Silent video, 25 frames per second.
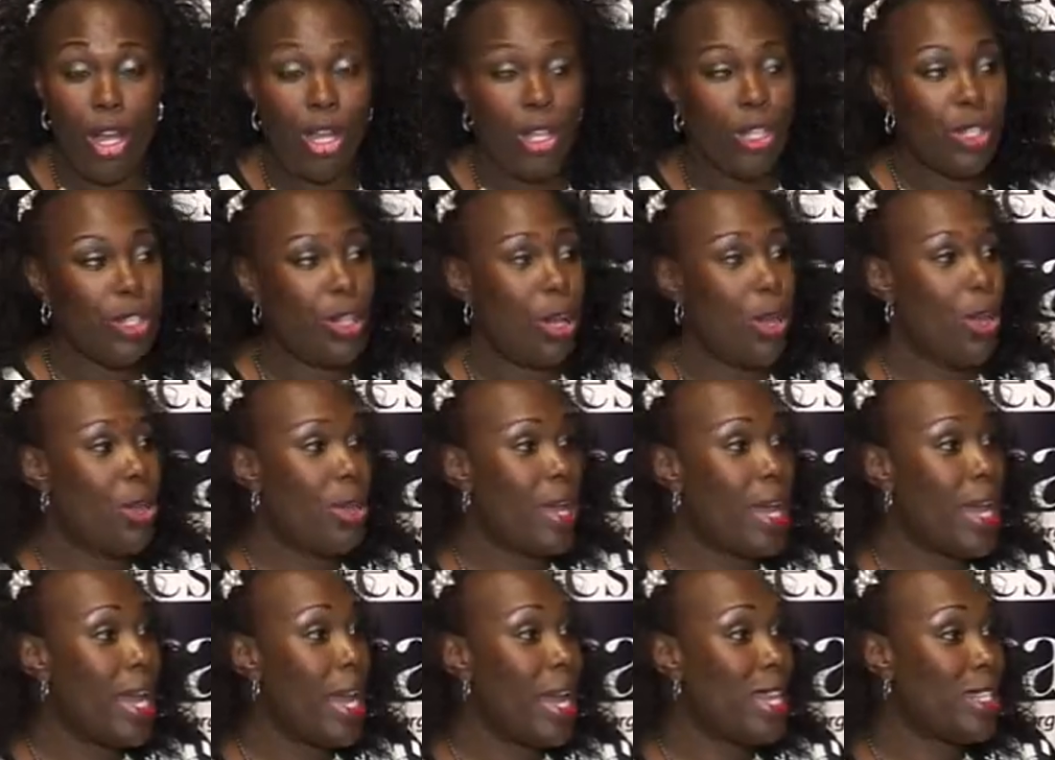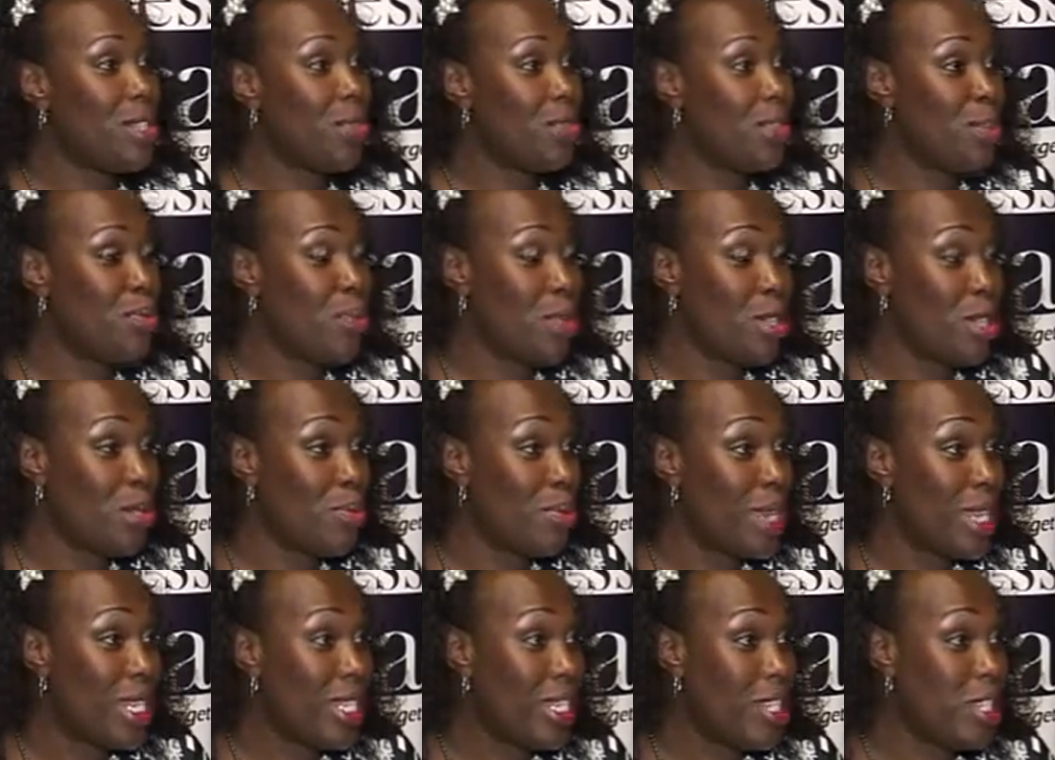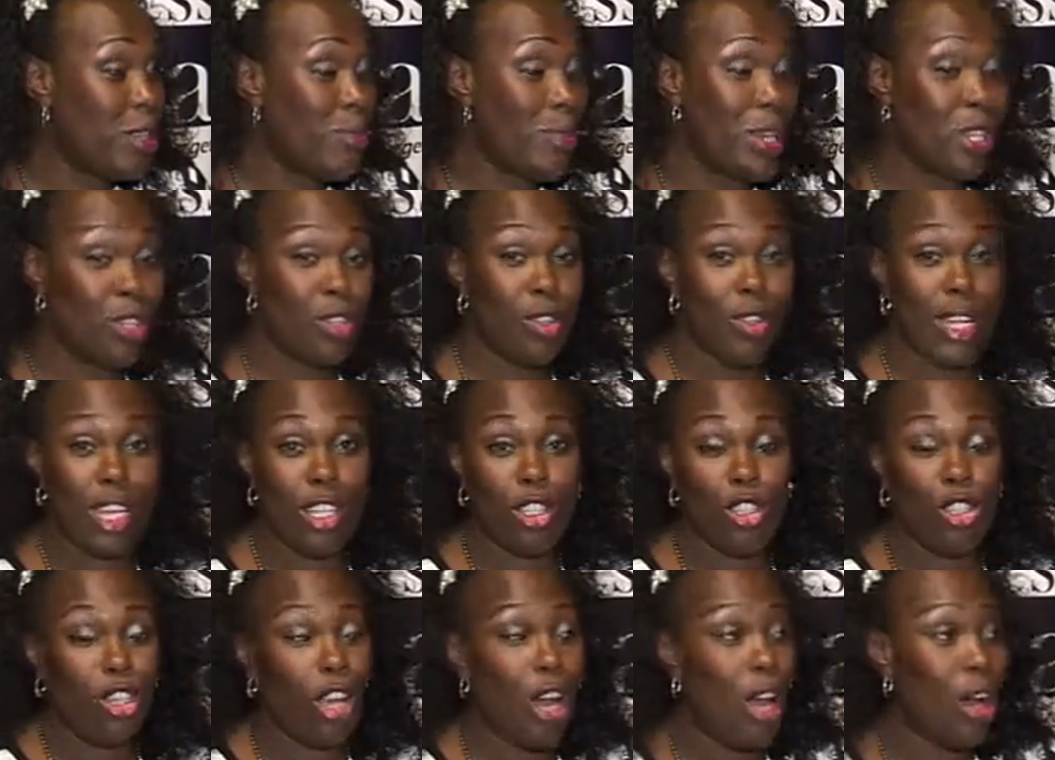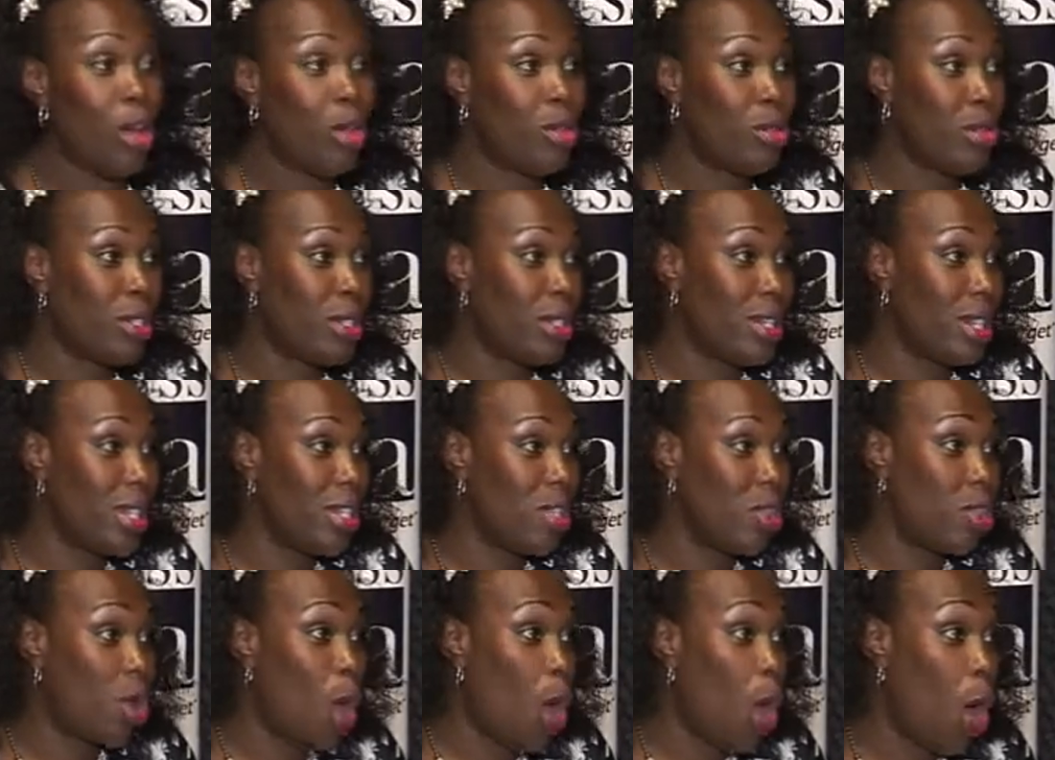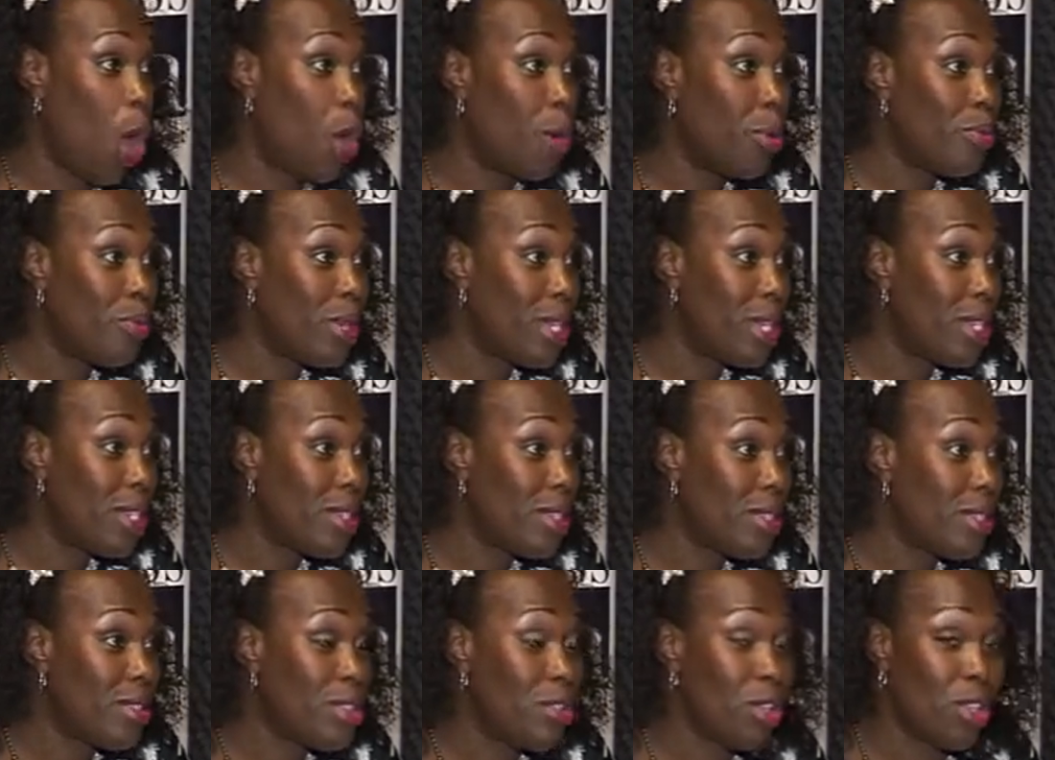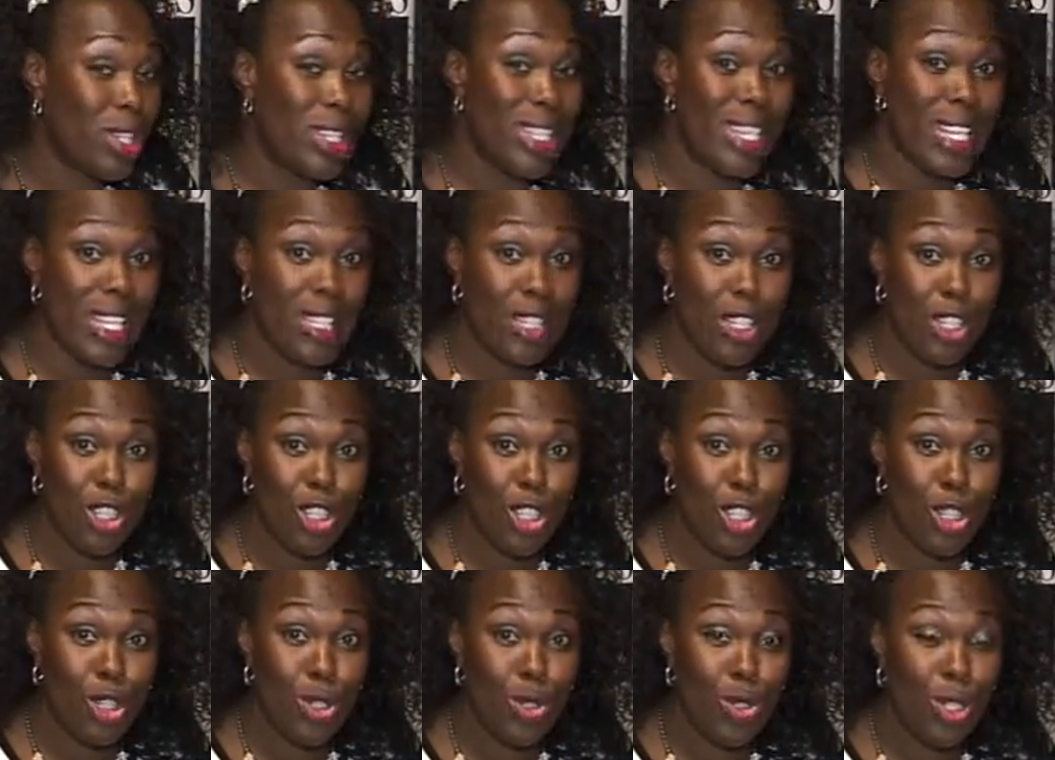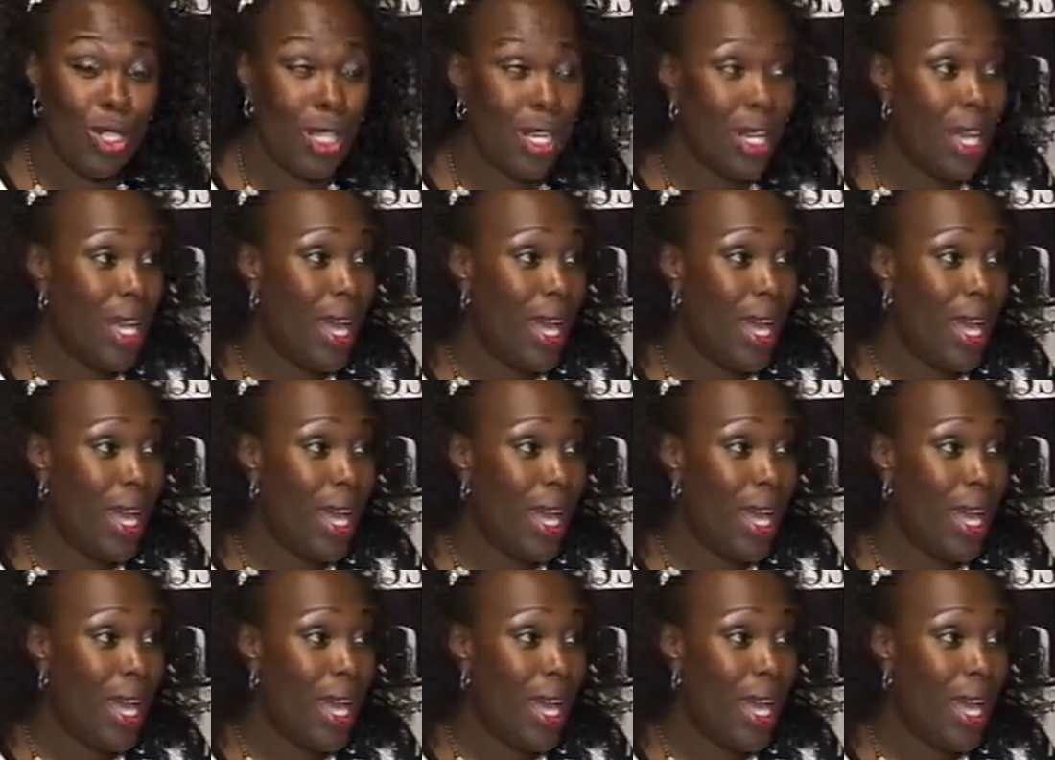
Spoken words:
So it has a responsibility to make sure that child is not homeless, not destitute,